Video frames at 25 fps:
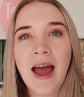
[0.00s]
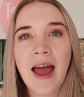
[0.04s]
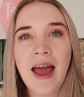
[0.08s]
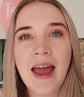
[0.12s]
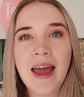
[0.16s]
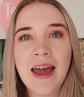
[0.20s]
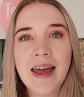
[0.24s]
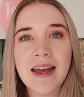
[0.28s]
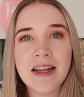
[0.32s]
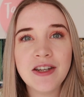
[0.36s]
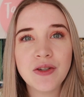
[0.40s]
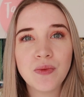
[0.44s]

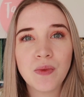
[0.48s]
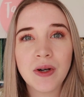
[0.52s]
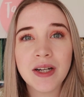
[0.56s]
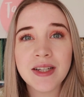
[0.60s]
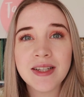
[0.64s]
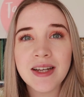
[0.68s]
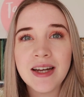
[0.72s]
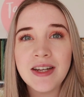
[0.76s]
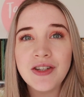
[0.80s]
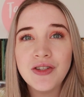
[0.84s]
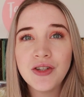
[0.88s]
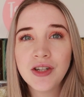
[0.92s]
and
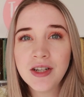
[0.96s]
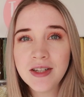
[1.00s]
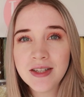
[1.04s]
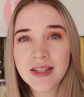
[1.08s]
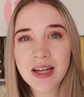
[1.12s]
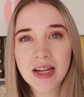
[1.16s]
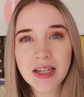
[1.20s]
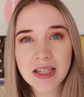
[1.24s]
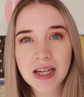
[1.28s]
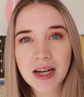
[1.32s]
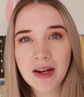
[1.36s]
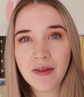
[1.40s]
once I do
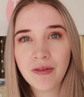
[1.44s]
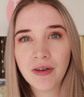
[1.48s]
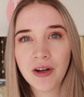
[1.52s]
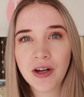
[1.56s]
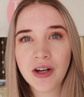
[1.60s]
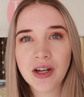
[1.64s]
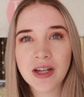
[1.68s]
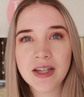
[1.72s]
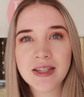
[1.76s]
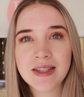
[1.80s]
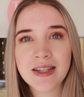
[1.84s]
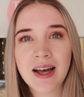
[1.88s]
start taking
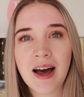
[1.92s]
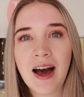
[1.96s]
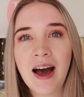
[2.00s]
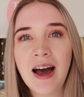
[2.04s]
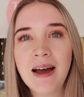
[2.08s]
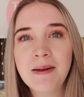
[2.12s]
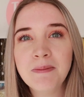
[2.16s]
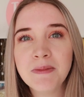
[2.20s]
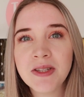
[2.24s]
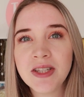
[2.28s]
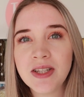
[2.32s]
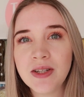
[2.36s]
photos,
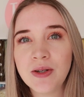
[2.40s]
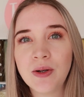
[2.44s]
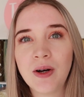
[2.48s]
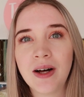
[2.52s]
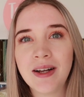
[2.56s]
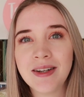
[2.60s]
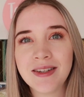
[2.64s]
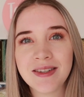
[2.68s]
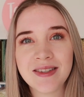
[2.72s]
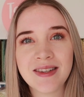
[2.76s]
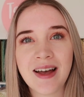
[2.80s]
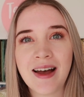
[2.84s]
I'm still
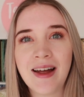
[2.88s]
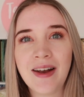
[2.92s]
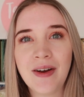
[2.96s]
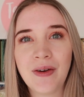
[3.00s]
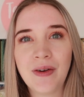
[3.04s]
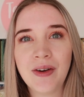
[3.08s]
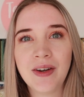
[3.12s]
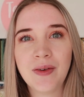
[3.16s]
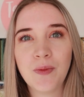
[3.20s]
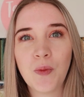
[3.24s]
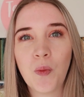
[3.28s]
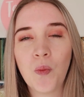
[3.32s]
undecided
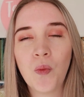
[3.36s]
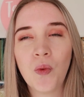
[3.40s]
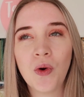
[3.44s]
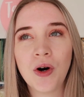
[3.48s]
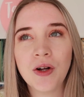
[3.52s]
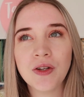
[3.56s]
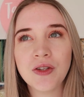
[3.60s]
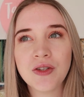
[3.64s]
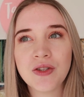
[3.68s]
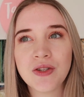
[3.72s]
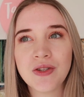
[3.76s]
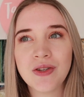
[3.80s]
on
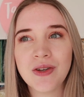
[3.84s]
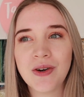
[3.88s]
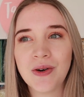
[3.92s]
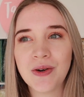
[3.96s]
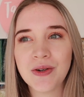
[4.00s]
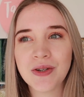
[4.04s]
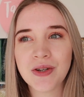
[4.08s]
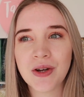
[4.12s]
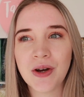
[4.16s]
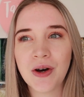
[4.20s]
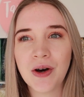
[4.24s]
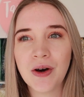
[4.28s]
what
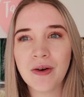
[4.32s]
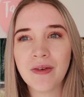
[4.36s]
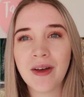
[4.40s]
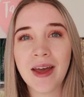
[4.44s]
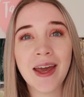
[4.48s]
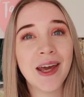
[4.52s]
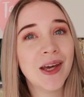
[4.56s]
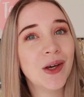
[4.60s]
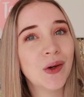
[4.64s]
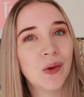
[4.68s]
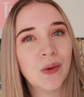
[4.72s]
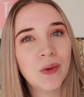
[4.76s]
sort of
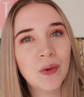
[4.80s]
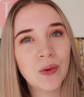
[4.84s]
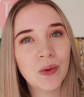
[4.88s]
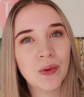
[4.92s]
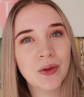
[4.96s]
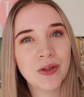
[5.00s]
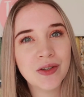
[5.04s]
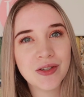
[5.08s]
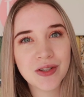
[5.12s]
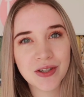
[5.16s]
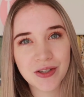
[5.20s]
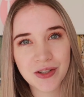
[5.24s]

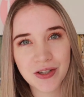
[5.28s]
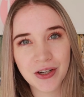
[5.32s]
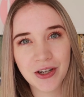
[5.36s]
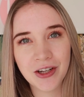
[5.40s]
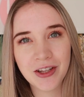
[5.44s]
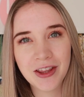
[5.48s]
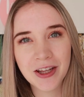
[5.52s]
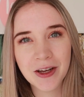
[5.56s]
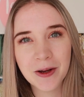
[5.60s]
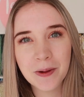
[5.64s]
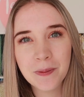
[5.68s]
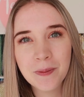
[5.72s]
angle to
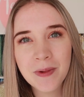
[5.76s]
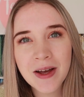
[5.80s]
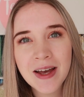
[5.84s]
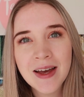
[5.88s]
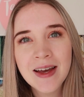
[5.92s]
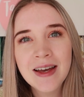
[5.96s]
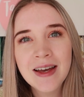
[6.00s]
do them.